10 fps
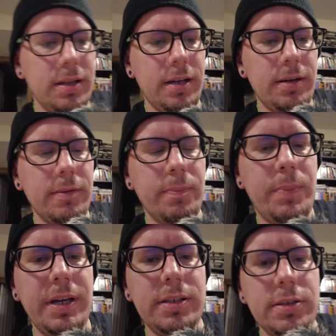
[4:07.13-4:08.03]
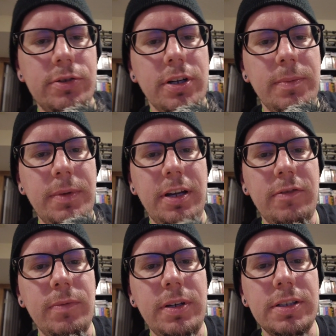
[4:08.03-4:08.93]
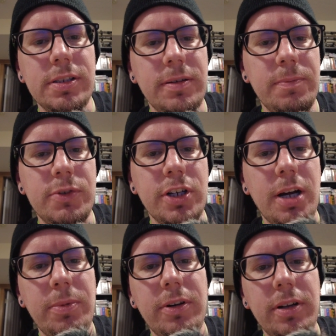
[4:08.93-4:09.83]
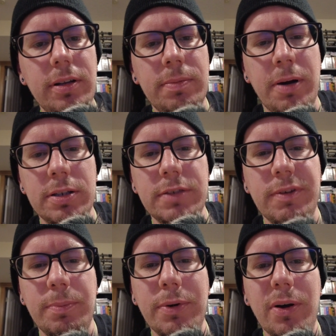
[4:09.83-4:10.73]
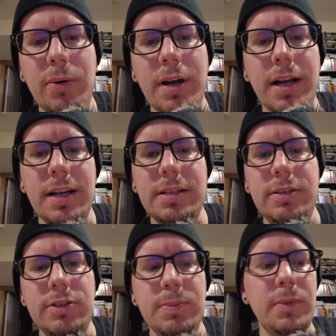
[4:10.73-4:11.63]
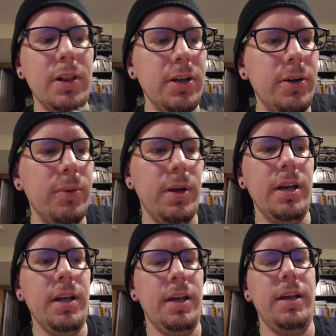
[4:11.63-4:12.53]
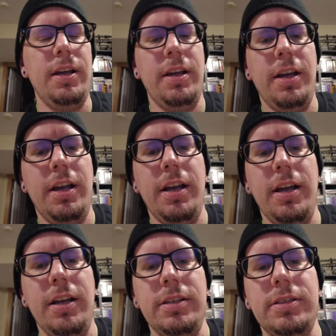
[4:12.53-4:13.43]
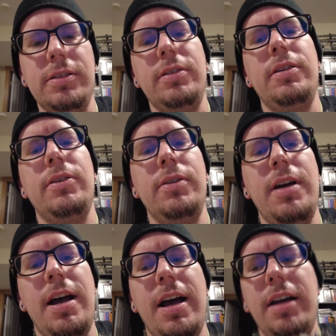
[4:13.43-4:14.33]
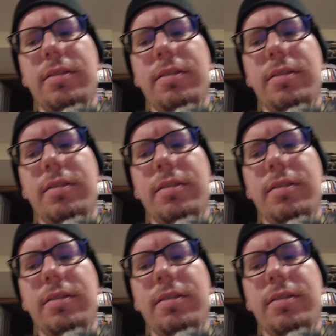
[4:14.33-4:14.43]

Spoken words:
That bass drum gave me some trouble. Parts of it broke and I had to use some glue. So I